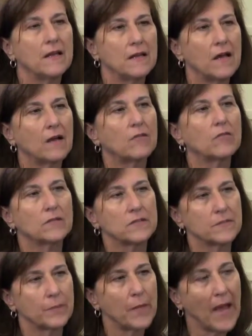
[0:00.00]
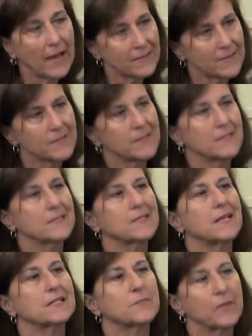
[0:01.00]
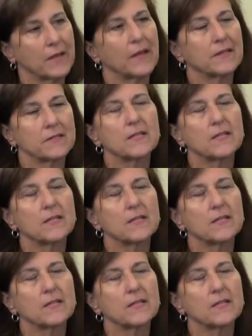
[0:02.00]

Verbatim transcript: not only to pass the TEAS test, but yes,